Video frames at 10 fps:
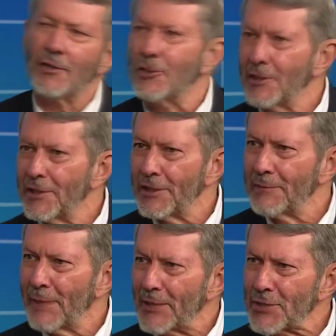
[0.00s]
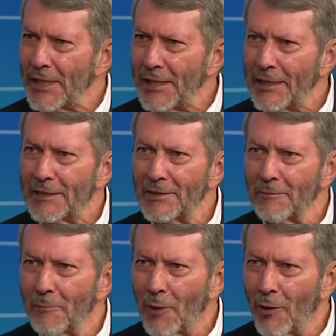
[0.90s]
gun in my side in
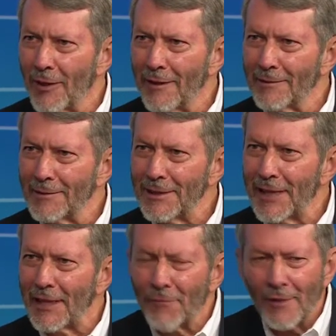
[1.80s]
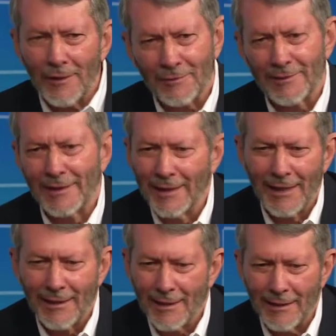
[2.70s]
a bar. And I thought,
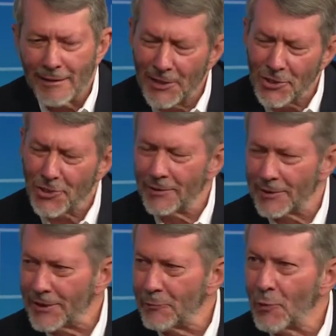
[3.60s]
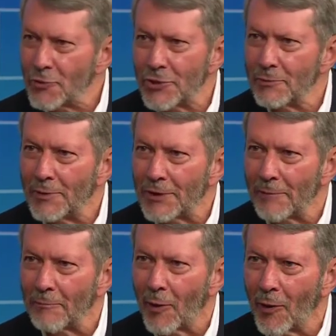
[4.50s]
he certainly won't shoot me in
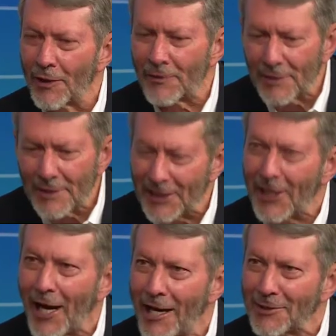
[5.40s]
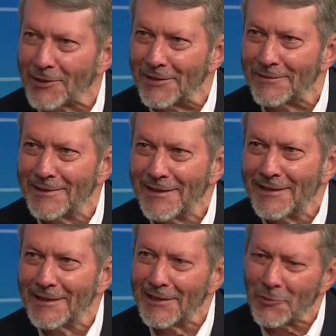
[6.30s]
a bar. And then he cocked it,
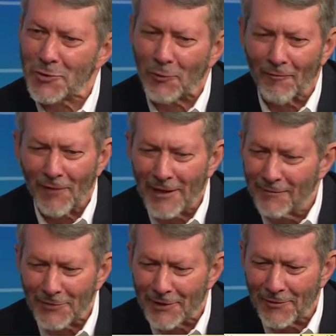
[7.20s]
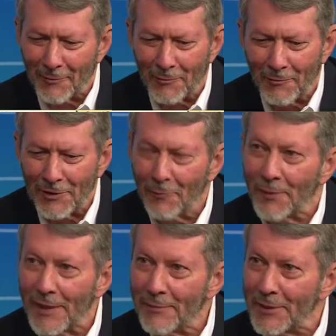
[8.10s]
and it was a revolver, and I thought, well,
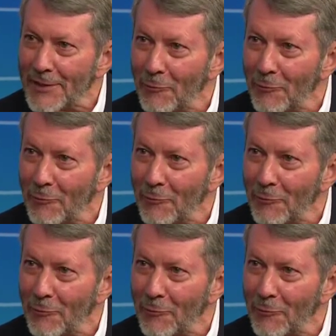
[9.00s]
maybe he